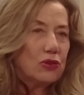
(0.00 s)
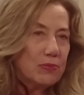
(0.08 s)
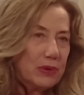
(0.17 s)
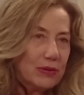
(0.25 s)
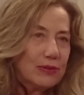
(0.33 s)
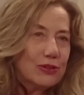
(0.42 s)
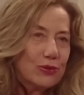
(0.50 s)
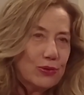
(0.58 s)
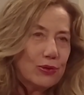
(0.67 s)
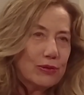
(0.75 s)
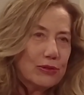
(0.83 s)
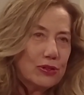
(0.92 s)
Do middle
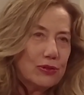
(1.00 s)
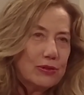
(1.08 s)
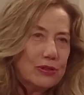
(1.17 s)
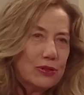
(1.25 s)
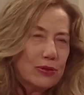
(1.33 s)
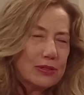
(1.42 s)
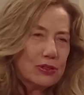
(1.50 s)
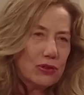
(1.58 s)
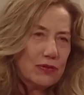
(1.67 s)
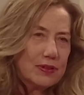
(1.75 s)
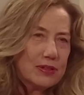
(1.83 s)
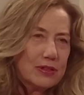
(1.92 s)
schoolers use your
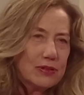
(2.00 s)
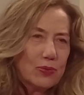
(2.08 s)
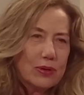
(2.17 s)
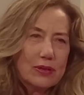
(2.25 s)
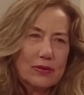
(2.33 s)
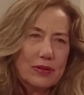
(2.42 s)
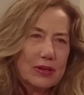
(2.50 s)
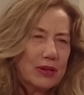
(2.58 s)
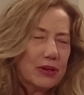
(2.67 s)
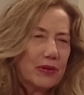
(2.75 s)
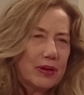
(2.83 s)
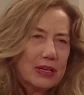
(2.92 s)
services? What are the
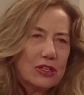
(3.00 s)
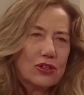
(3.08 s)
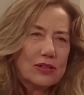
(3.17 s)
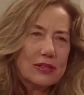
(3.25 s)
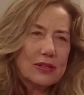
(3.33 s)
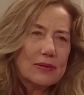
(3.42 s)
younger ages?